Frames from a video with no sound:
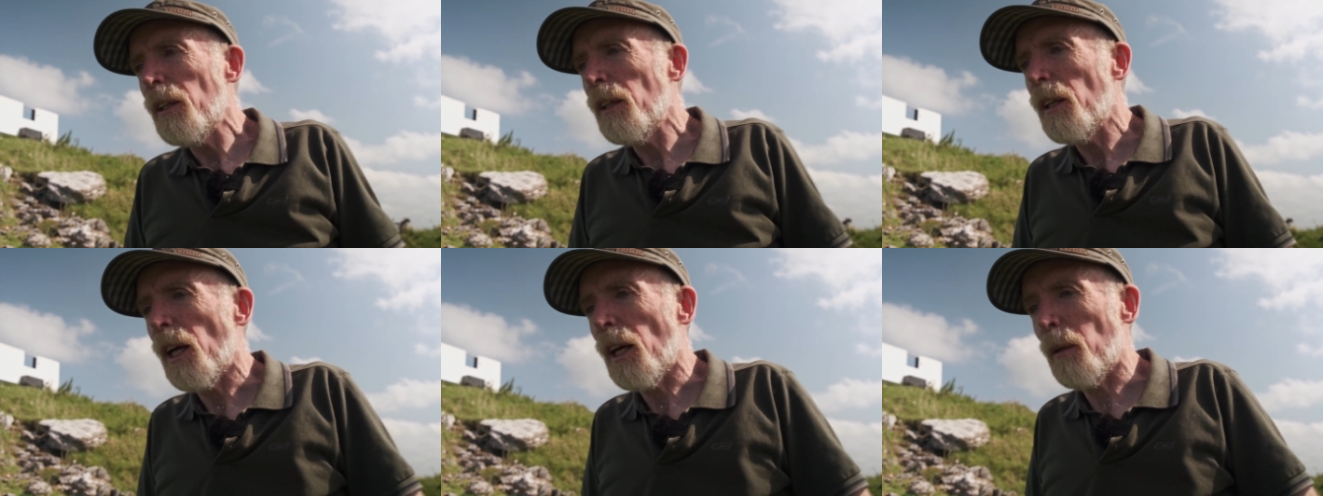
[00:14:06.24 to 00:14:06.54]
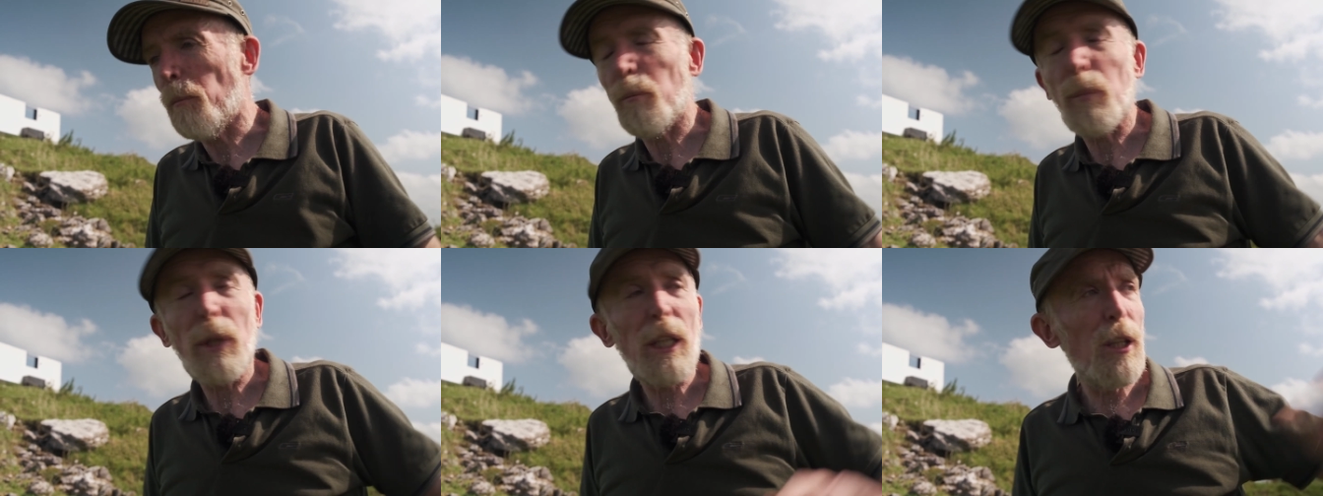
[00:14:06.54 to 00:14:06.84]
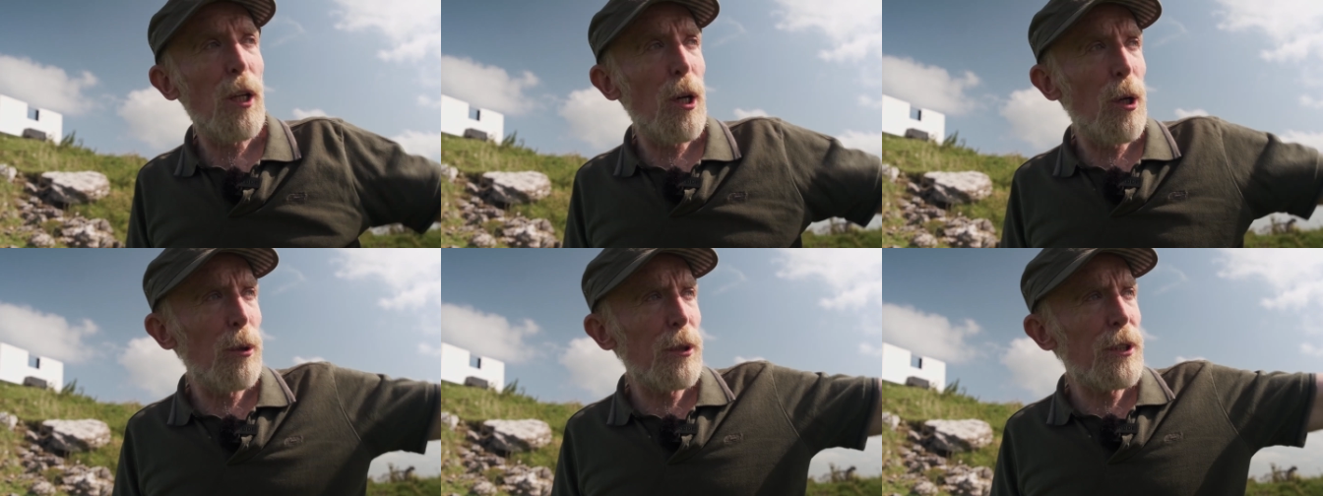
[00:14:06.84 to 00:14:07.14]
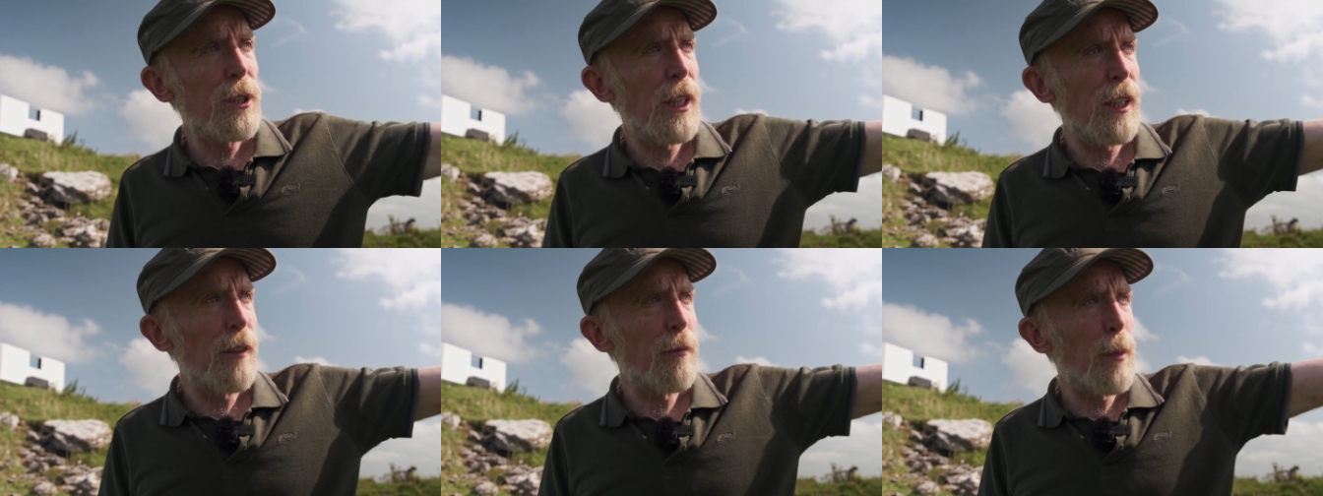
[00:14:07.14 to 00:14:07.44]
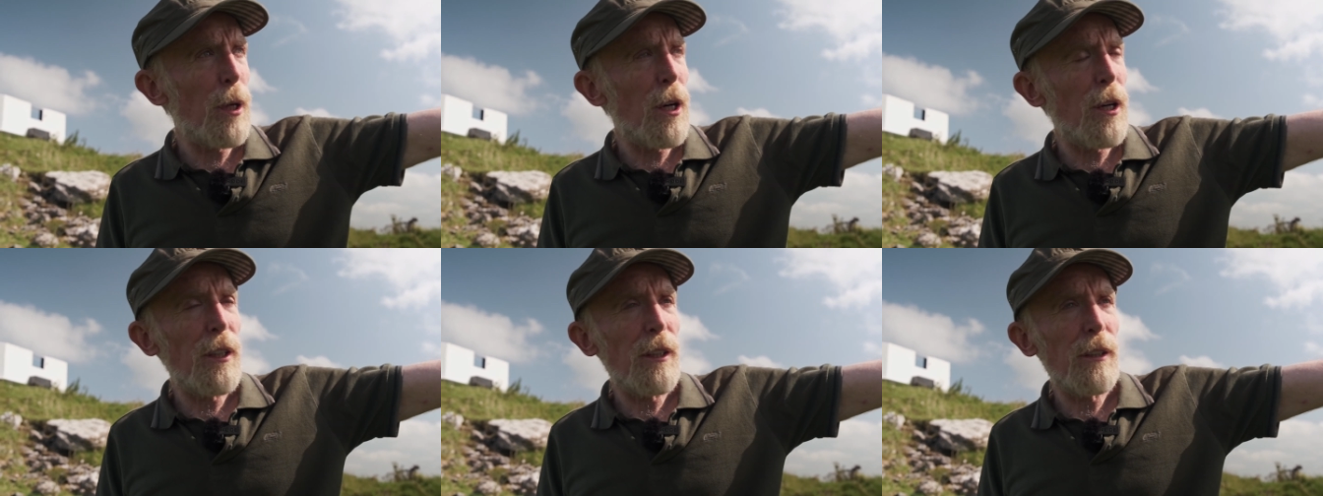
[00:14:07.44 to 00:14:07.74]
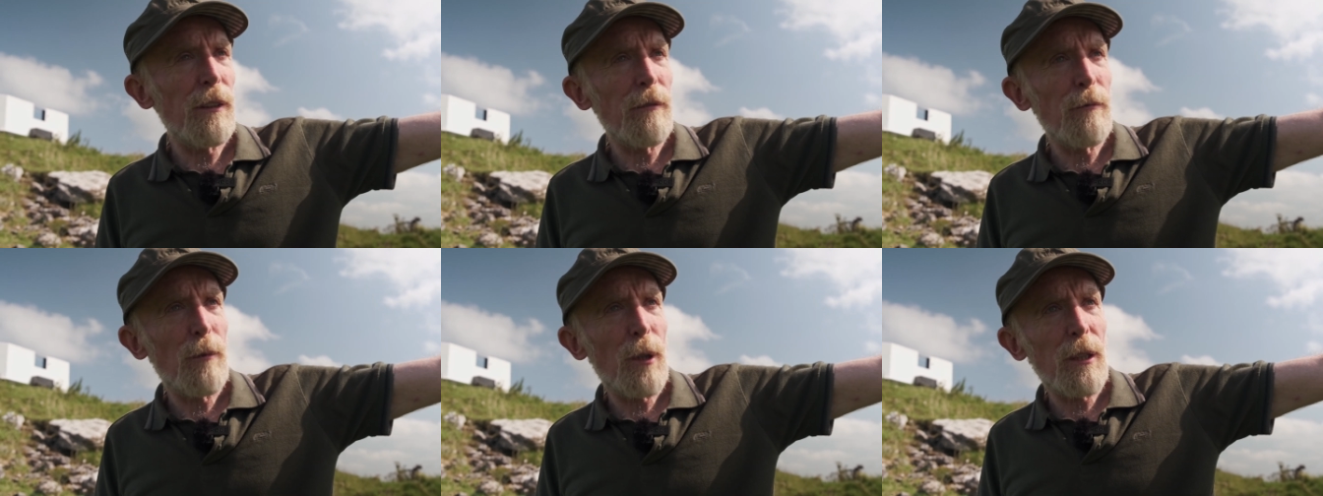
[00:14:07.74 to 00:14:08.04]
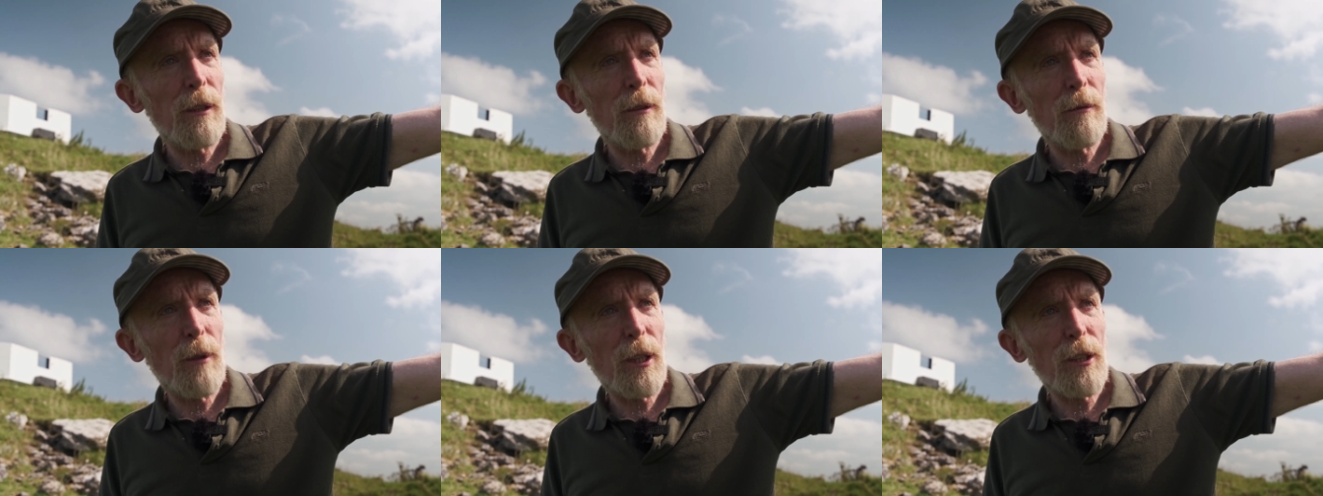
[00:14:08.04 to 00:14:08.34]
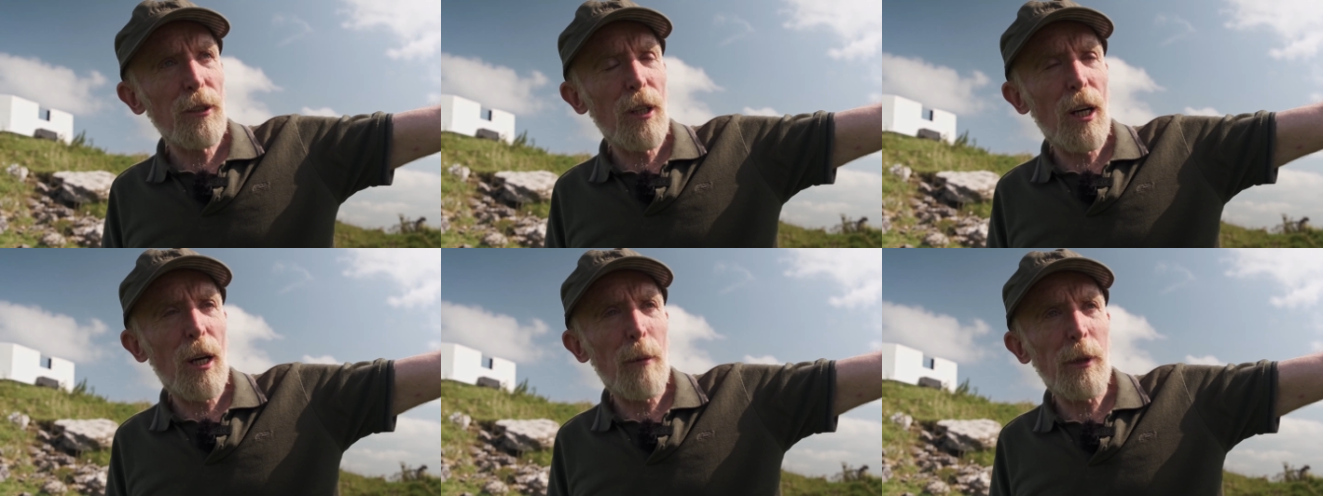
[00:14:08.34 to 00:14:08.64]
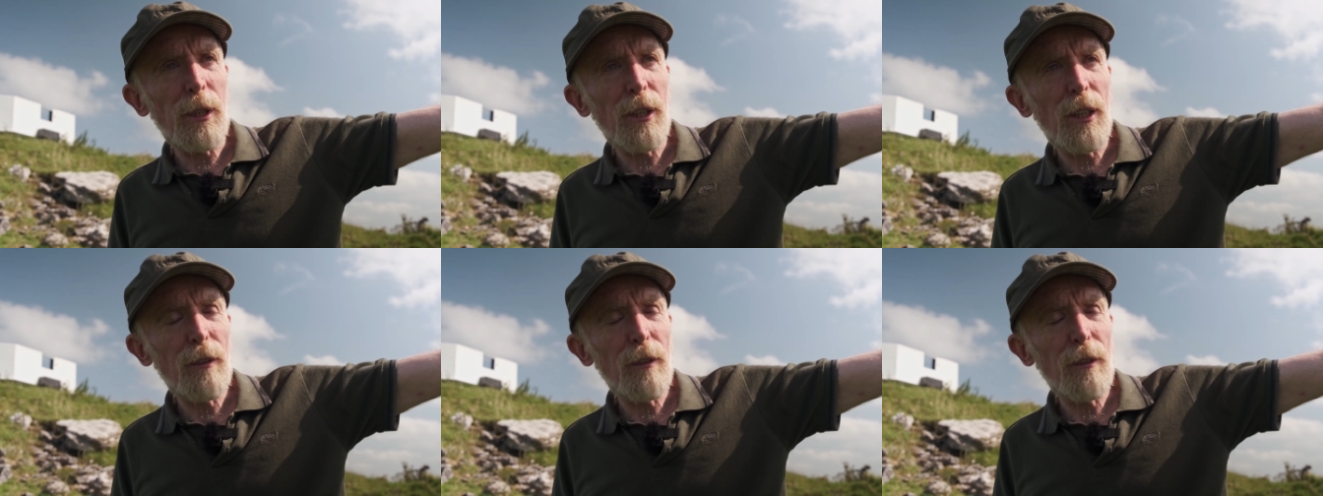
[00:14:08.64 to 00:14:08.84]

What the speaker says: and below Sliabh and Roscommon